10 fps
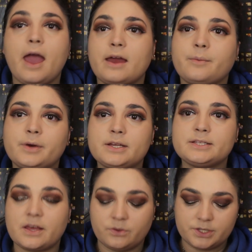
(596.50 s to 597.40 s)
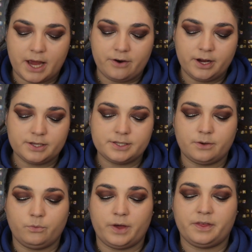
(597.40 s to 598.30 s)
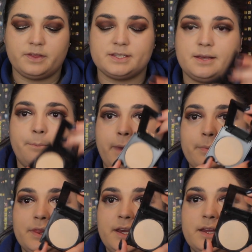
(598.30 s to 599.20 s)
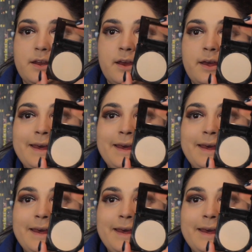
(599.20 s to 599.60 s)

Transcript: Then I'm going to set those areas with this Maybelline